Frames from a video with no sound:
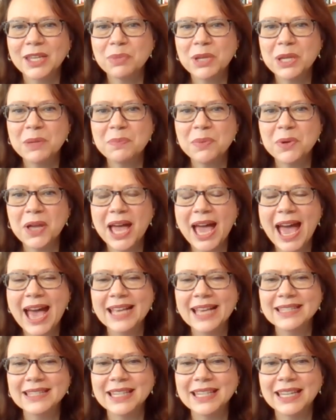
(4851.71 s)
people
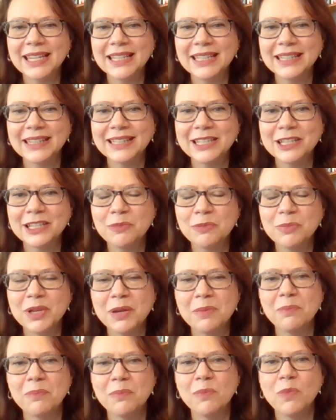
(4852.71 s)
asking a little
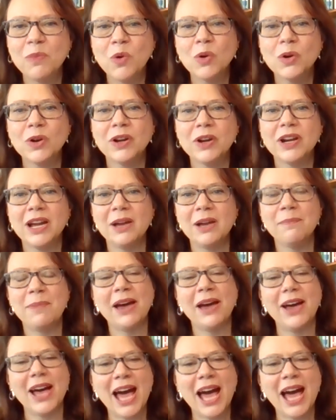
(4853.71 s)
bit more about